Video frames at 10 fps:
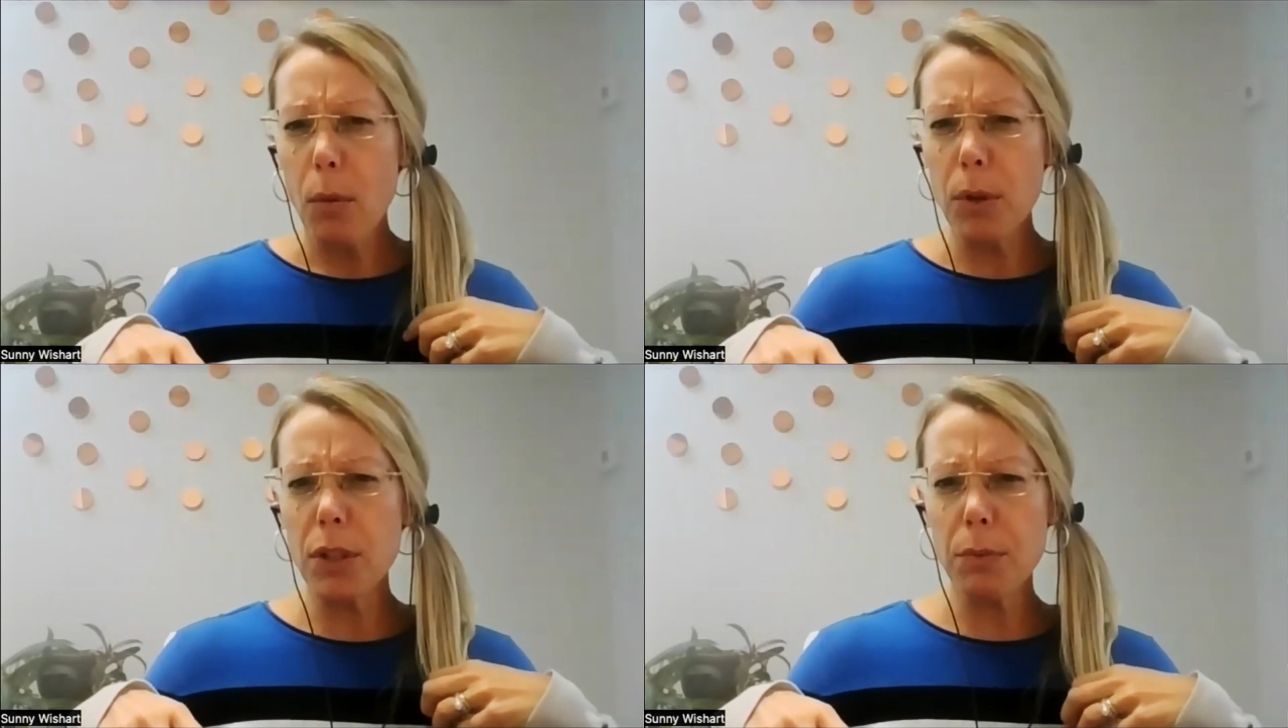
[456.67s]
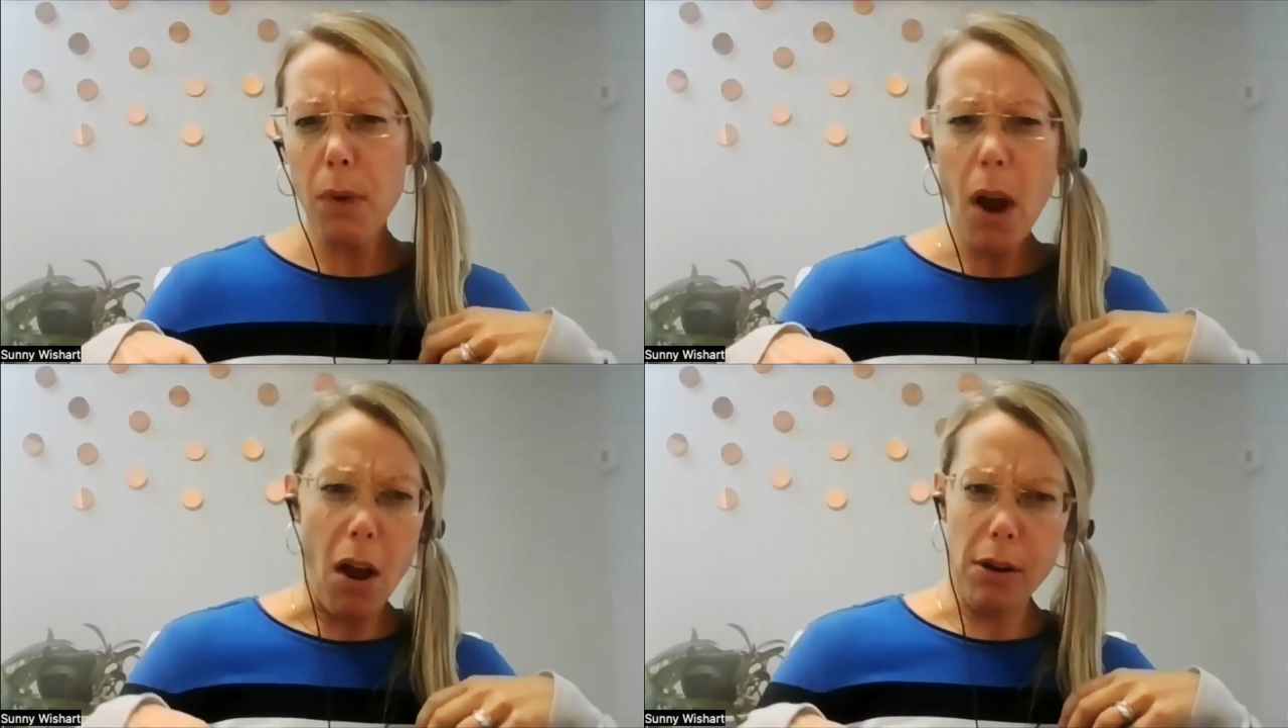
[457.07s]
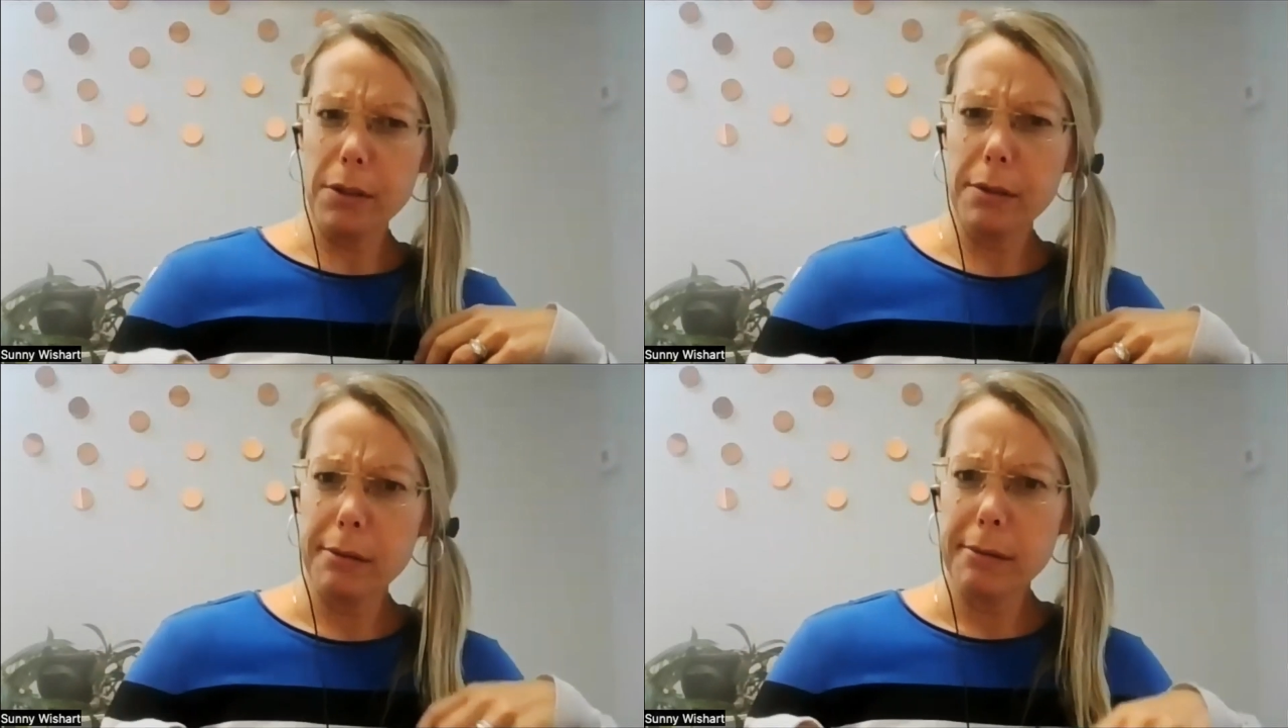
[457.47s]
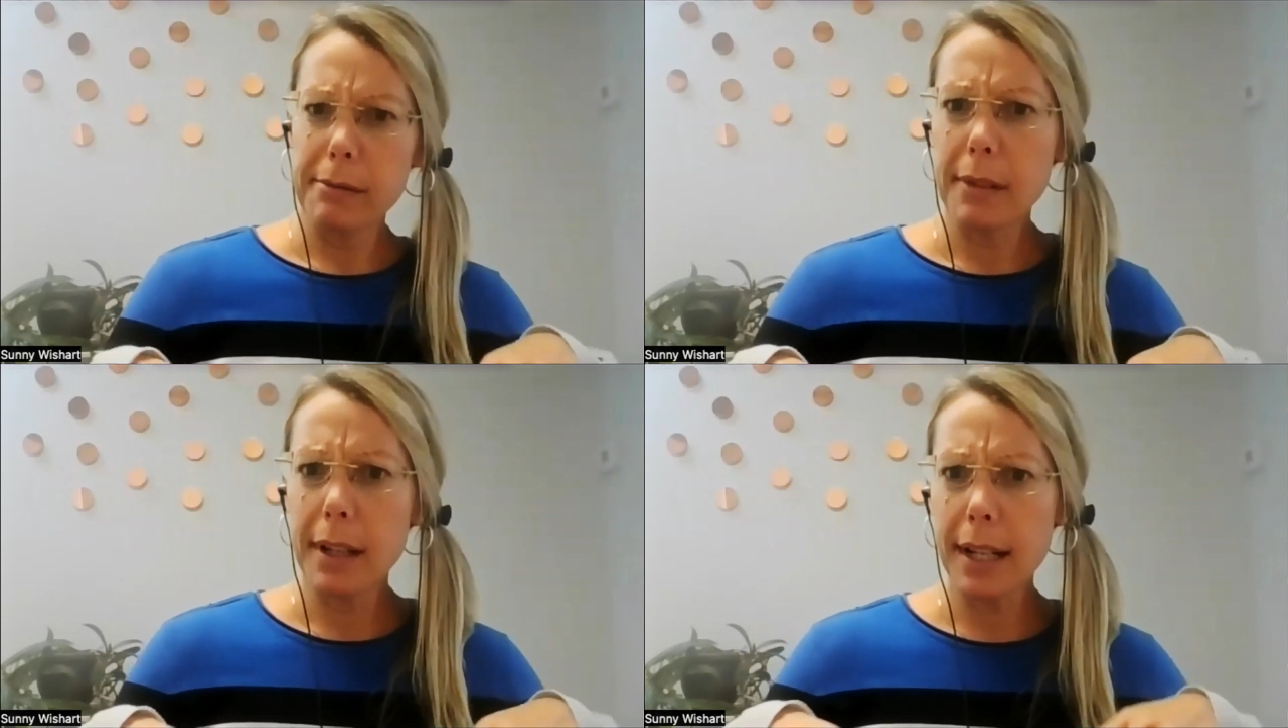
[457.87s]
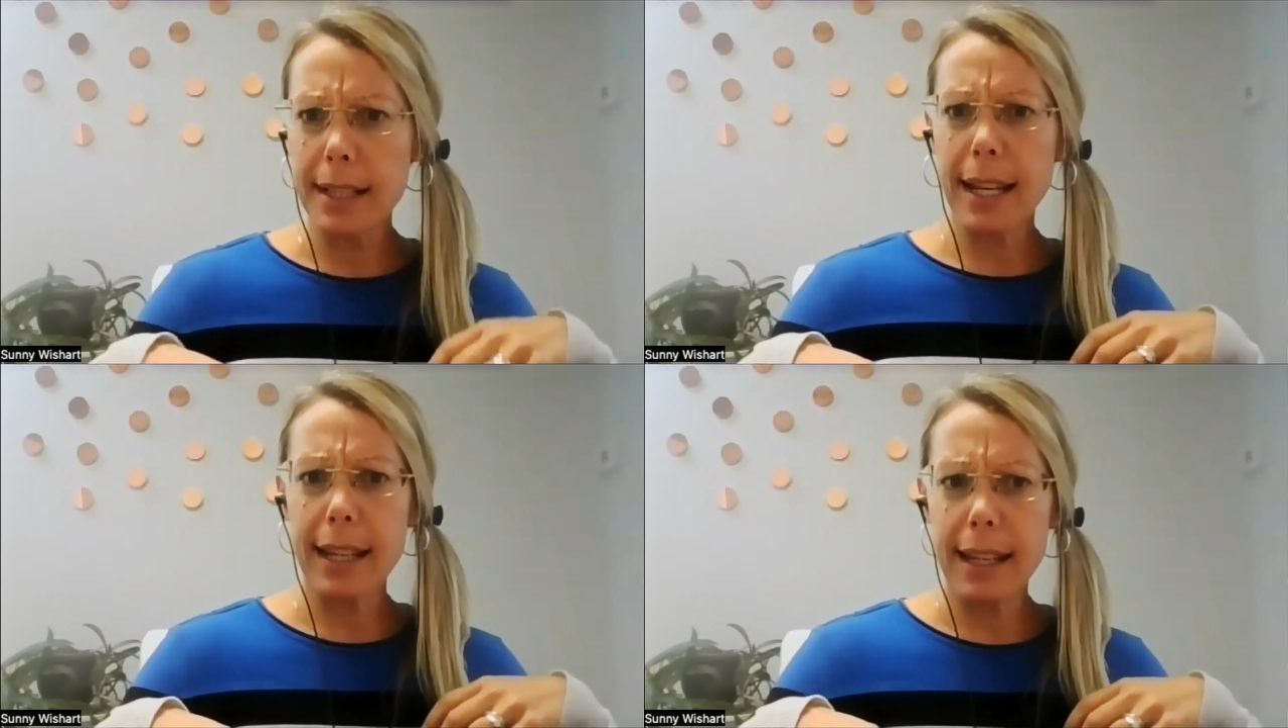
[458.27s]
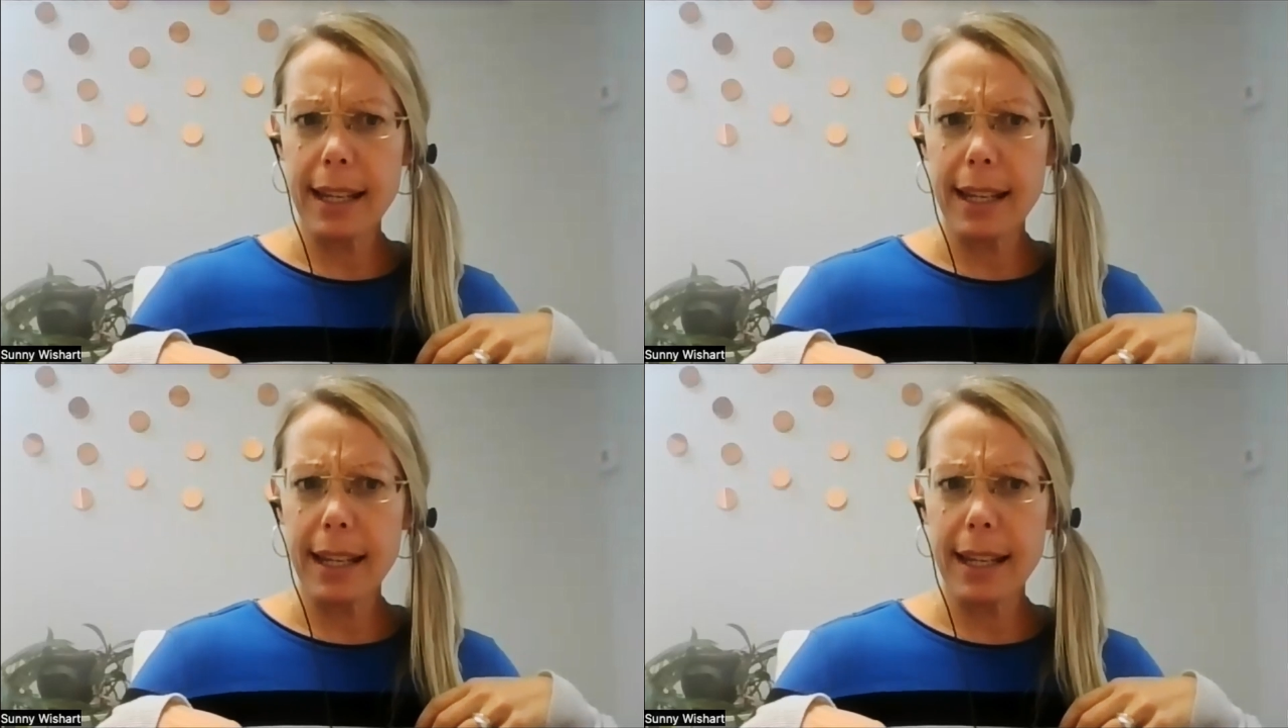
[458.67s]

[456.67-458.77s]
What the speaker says: which is wrong because I